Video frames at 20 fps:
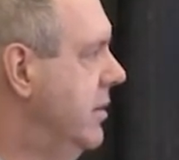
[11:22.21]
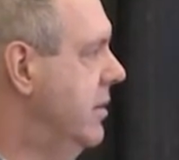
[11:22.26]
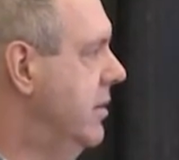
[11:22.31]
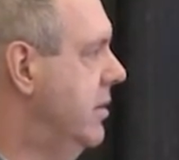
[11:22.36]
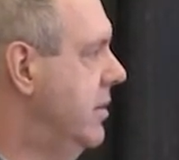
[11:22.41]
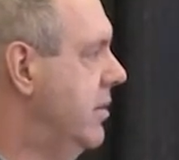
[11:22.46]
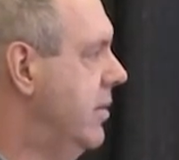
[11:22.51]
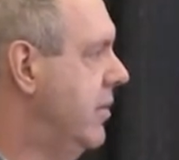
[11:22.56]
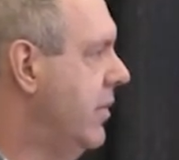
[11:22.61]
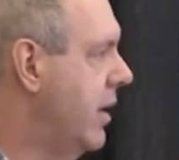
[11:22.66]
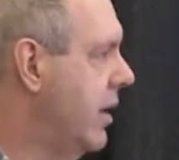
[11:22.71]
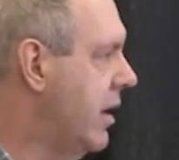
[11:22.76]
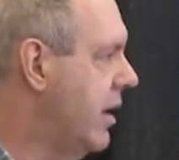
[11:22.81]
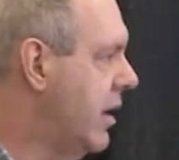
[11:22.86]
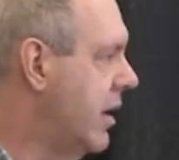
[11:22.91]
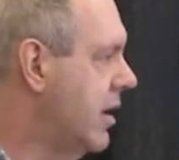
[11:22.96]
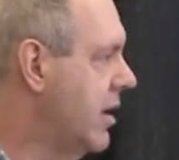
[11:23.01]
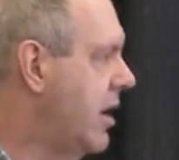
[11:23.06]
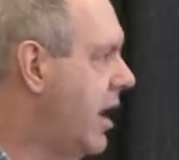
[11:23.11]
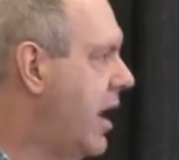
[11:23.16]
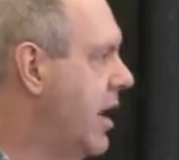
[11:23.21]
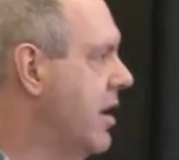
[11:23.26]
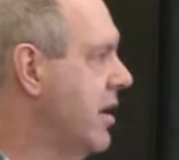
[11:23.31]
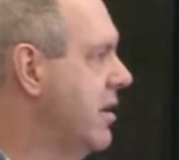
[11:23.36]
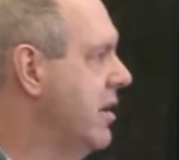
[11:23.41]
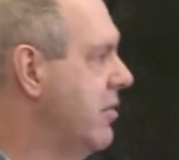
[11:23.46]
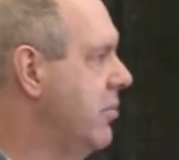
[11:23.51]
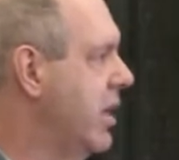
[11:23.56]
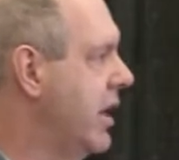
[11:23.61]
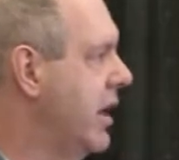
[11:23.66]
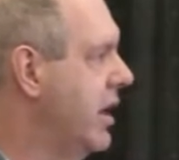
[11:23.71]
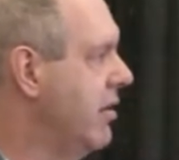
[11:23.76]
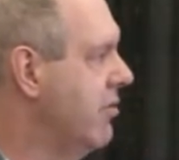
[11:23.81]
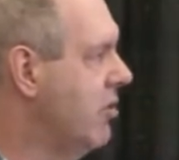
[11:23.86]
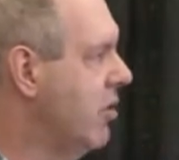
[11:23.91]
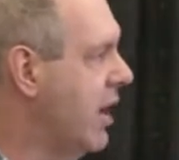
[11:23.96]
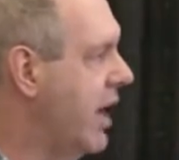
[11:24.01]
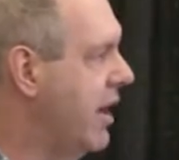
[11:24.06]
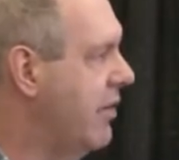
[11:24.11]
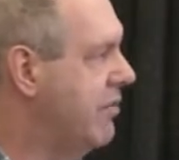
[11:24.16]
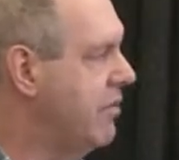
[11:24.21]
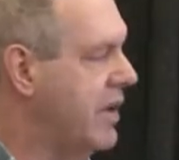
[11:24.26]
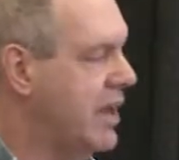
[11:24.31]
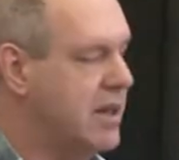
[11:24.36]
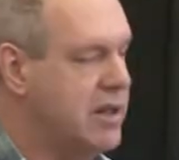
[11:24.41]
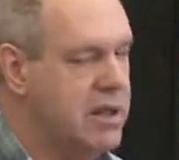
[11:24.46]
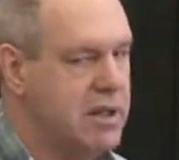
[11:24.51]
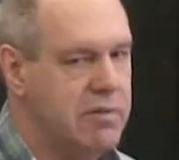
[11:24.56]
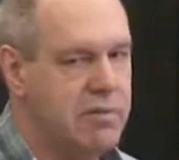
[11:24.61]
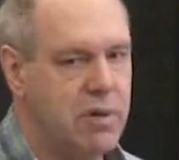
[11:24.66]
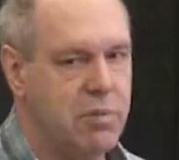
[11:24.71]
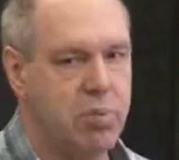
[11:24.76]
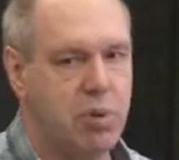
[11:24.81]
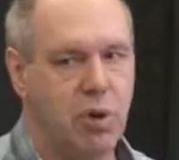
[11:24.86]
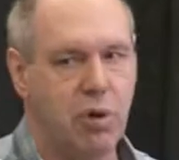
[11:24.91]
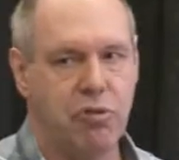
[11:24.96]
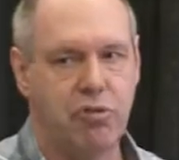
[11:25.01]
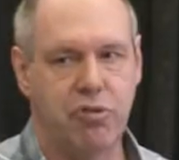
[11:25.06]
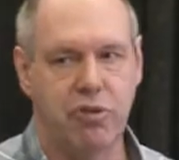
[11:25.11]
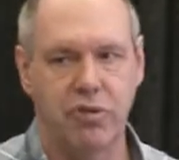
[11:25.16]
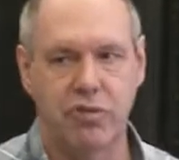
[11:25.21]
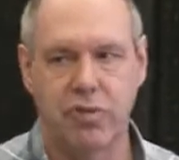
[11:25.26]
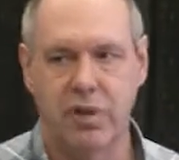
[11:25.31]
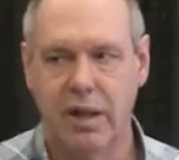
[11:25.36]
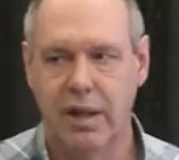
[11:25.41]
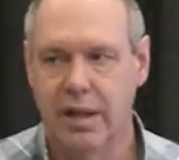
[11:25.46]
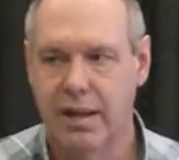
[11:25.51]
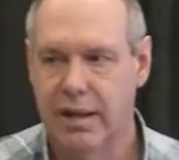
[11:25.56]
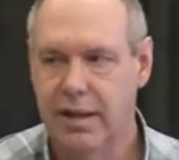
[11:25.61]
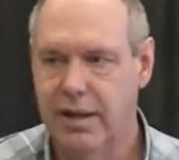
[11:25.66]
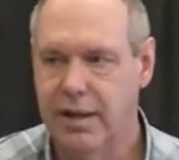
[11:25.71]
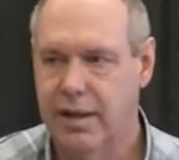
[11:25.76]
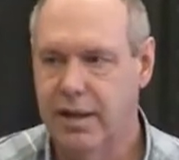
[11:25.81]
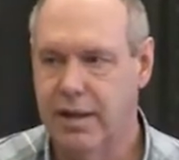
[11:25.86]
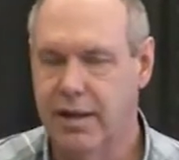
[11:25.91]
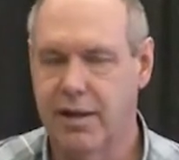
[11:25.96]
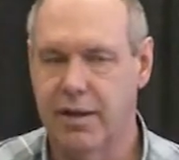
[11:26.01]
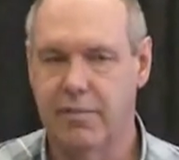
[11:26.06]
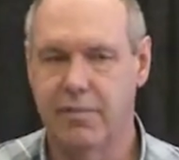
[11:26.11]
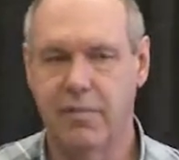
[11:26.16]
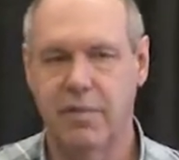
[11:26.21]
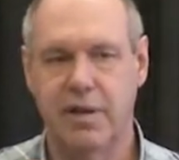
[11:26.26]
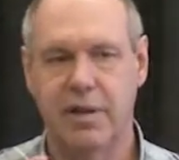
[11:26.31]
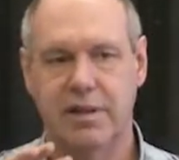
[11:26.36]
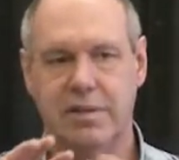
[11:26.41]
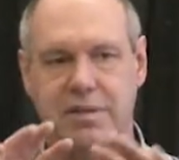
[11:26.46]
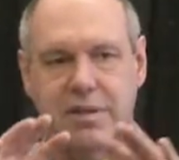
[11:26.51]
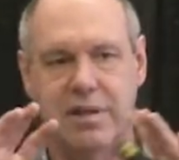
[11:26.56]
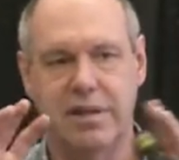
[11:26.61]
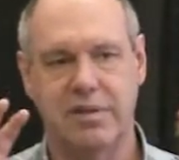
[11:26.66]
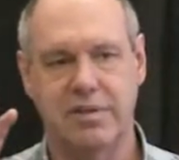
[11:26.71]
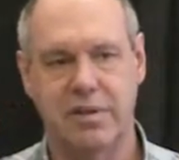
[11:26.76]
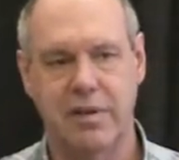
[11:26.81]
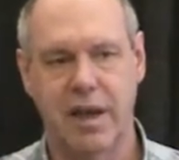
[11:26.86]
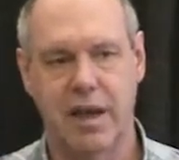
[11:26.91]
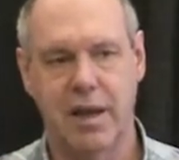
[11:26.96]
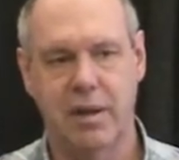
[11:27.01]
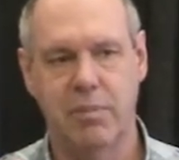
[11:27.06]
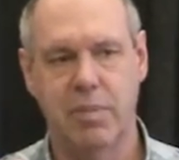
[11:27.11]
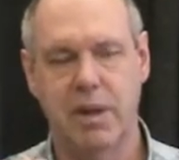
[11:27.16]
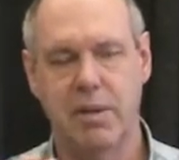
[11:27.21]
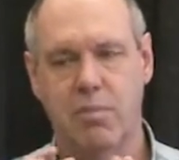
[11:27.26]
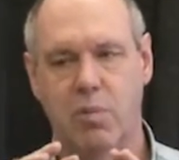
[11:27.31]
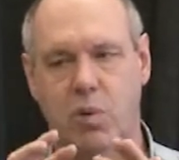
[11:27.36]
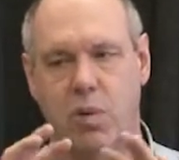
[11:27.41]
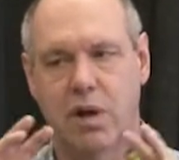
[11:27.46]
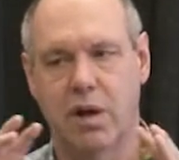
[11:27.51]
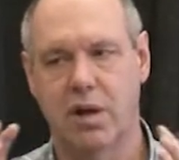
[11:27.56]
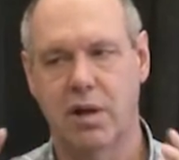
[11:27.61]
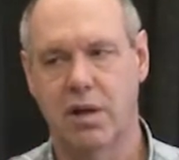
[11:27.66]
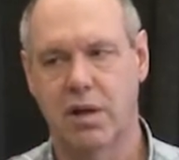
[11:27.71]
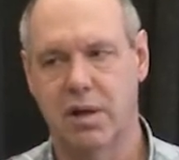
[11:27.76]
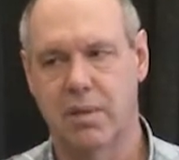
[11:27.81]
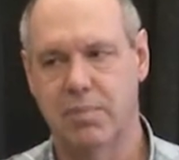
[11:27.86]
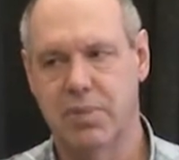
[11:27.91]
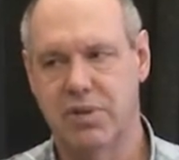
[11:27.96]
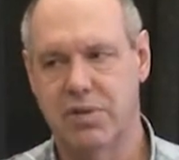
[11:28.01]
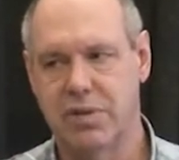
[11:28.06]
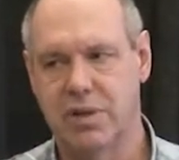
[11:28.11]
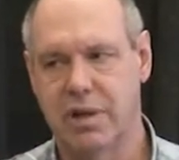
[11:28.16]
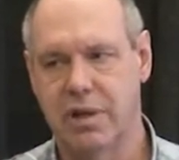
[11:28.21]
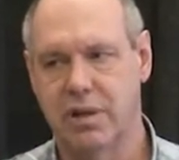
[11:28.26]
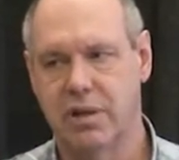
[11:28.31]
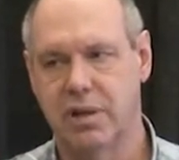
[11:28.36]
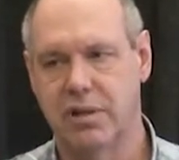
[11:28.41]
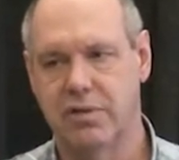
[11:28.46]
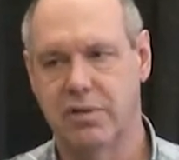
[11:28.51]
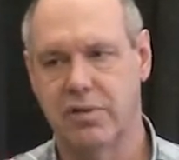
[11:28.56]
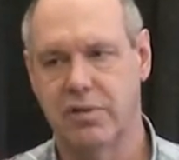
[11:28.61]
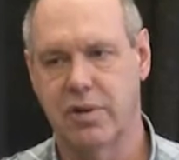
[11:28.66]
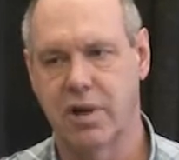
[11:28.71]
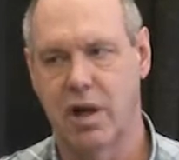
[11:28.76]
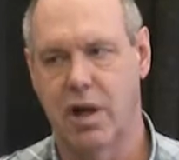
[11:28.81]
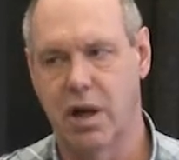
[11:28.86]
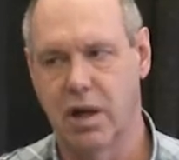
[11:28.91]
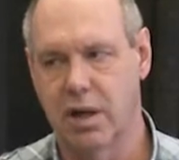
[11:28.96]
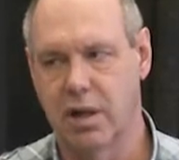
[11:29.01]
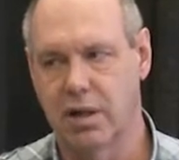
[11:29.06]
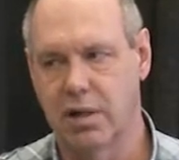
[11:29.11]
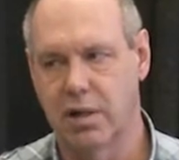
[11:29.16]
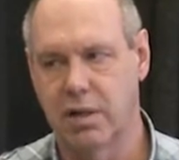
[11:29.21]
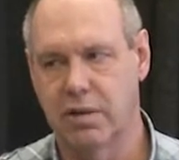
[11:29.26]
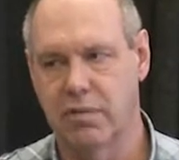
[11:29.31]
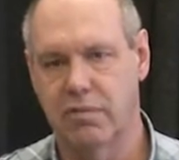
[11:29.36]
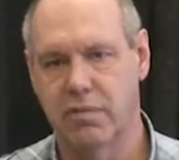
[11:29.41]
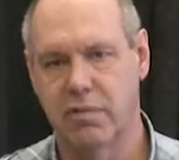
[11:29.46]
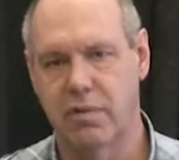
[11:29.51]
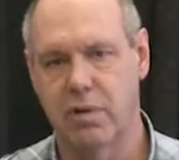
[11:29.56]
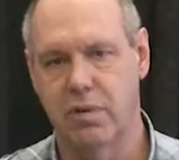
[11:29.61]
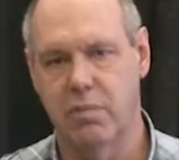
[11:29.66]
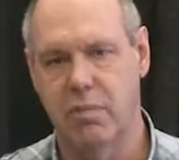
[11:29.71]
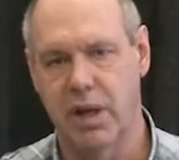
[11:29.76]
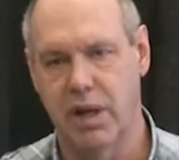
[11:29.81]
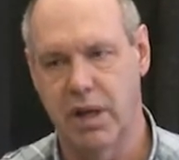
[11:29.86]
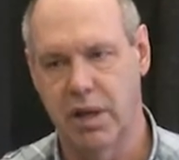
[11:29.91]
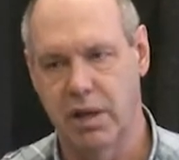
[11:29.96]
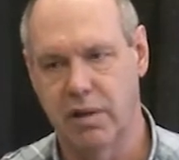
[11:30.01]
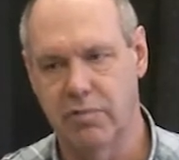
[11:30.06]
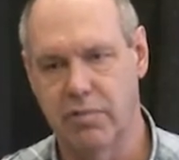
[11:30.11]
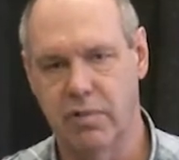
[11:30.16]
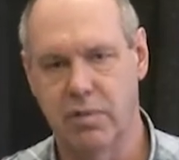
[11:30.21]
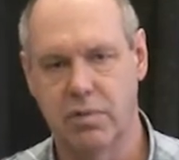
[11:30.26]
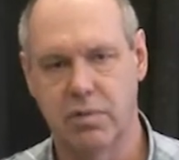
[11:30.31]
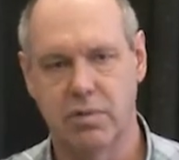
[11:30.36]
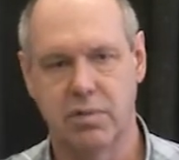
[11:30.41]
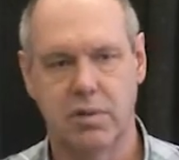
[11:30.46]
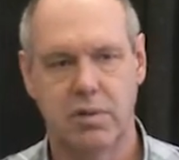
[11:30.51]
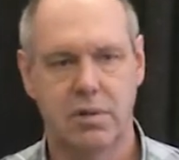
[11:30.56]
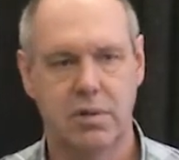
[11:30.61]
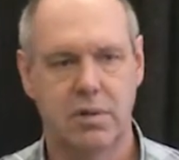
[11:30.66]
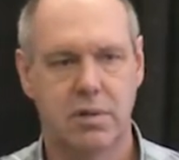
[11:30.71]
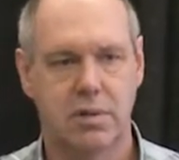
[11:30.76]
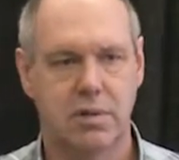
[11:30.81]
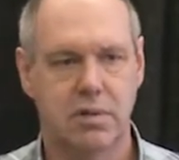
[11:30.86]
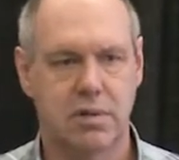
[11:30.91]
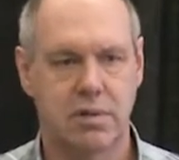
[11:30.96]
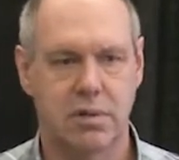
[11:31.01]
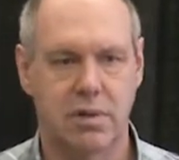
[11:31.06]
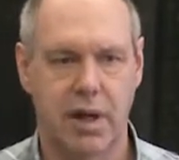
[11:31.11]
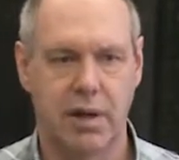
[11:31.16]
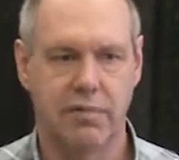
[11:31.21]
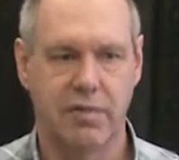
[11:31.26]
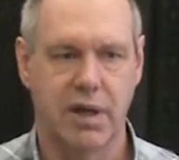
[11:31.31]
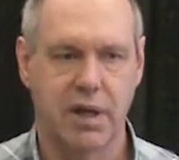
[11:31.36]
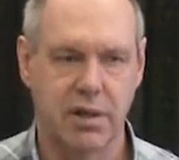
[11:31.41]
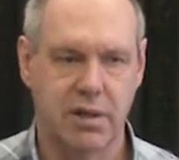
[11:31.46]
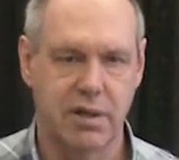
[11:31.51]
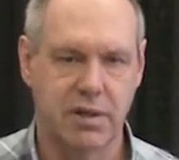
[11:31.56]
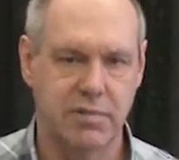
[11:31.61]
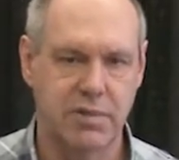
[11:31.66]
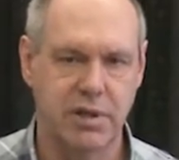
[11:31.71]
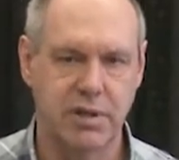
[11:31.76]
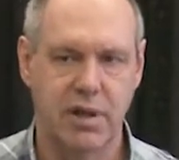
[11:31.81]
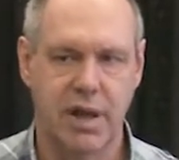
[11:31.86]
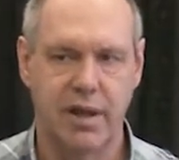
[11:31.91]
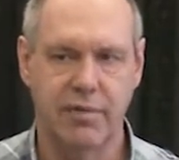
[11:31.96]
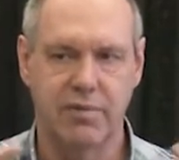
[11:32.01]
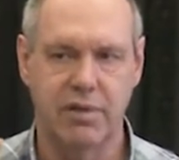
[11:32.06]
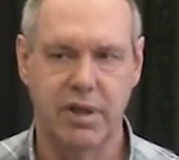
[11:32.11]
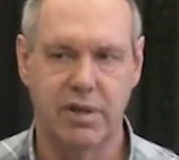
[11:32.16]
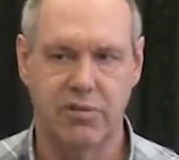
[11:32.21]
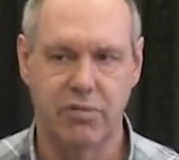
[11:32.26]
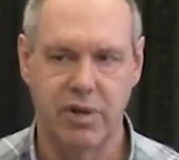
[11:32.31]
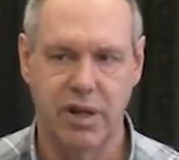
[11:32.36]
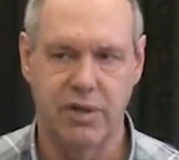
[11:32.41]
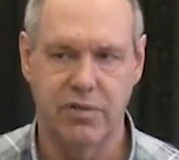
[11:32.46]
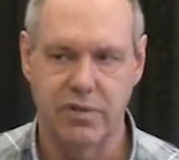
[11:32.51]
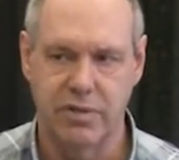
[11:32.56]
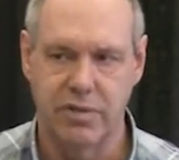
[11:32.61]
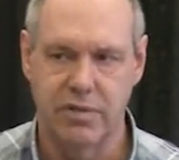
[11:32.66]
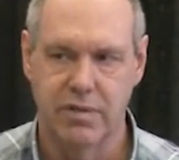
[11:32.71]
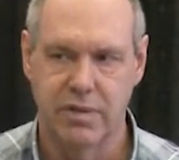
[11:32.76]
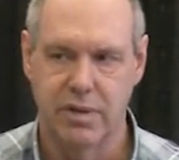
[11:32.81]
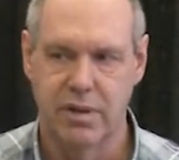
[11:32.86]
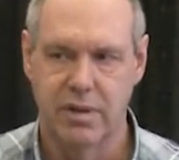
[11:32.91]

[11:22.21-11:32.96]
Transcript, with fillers: uh, cognitive behavioral affective approaches, um, it's, it's got to be more encompassing than just cognitive or behavioral or affective. I mean, you have to address